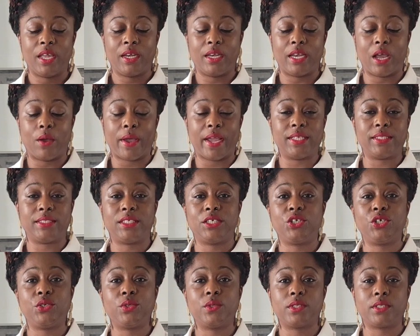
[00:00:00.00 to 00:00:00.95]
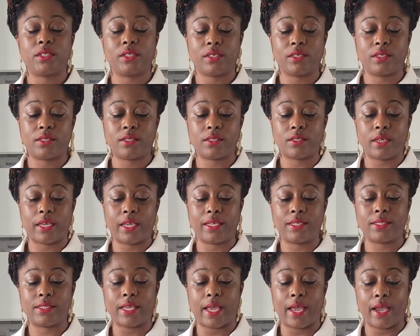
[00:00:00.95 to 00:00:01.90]
Now I did use this
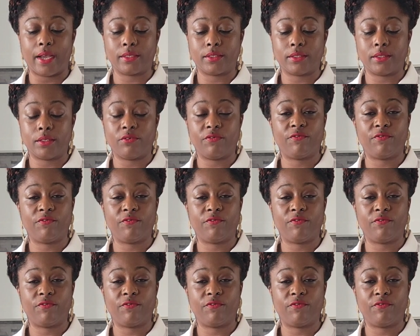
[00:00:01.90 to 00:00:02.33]
exact